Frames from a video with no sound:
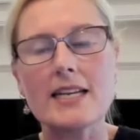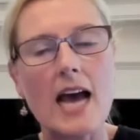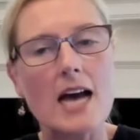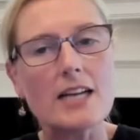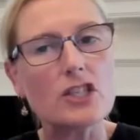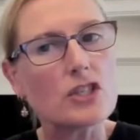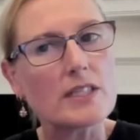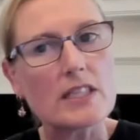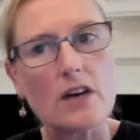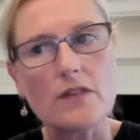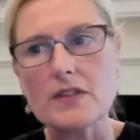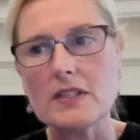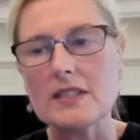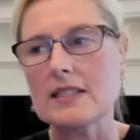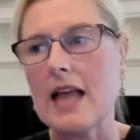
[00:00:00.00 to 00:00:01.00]
cut yourself
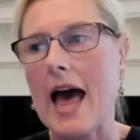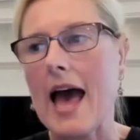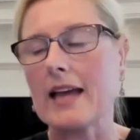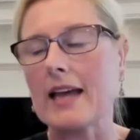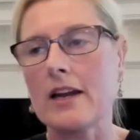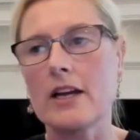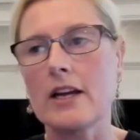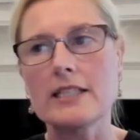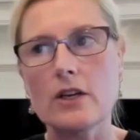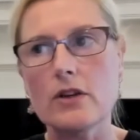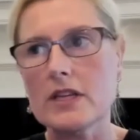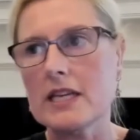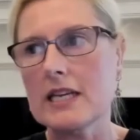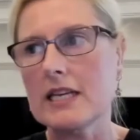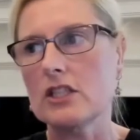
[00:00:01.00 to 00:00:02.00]
the slack. And I tell the
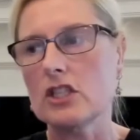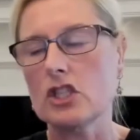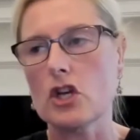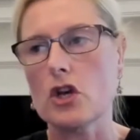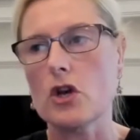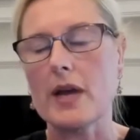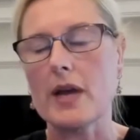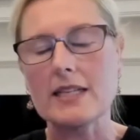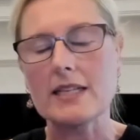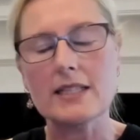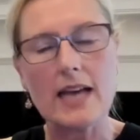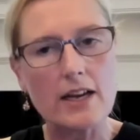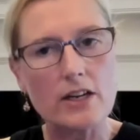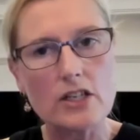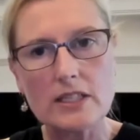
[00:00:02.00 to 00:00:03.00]
kids too, it's
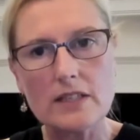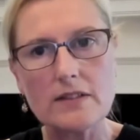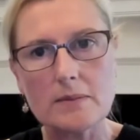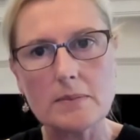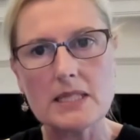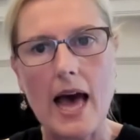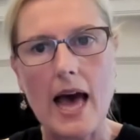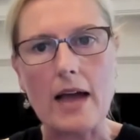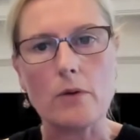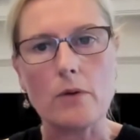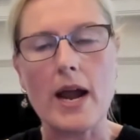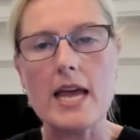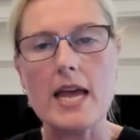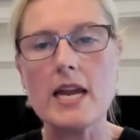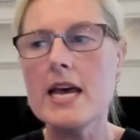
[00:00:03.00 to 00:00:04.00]
cut yourself some slack,
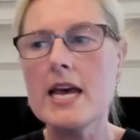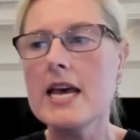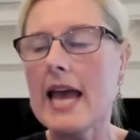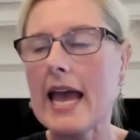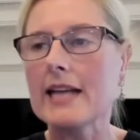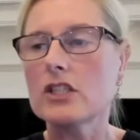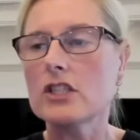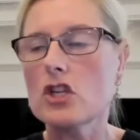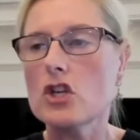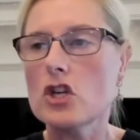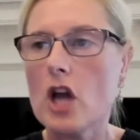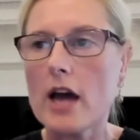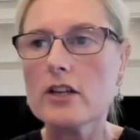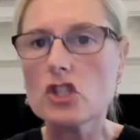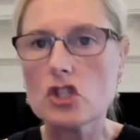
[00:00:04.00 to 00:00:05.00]
right? It's you
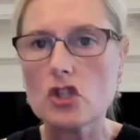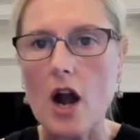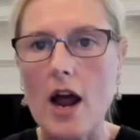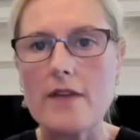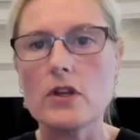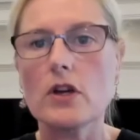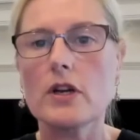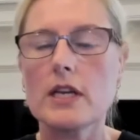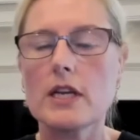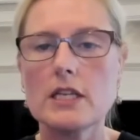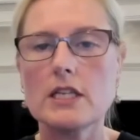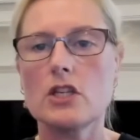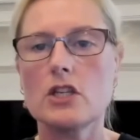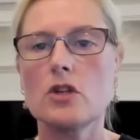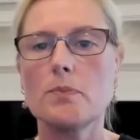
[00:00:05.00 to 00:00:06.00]
got to strive, you got to
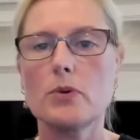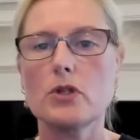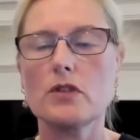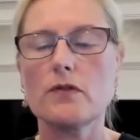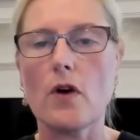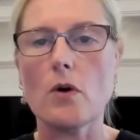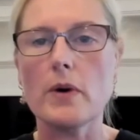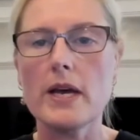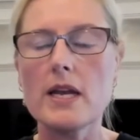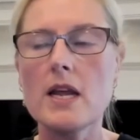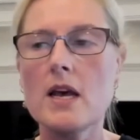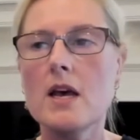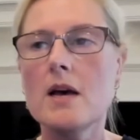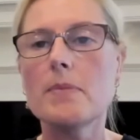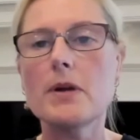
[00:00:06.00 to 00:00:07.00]
continue push forward,
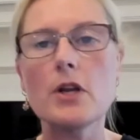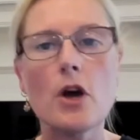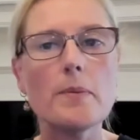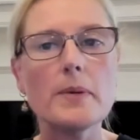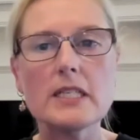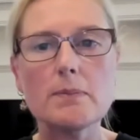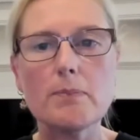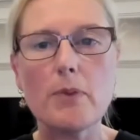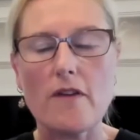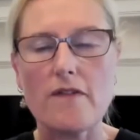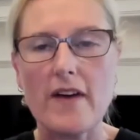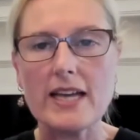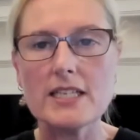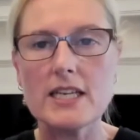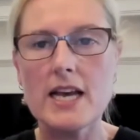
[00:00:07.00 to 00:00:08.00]
but nobody's
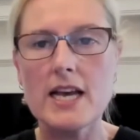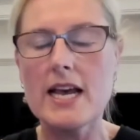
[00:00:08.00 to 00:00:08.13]
perfect.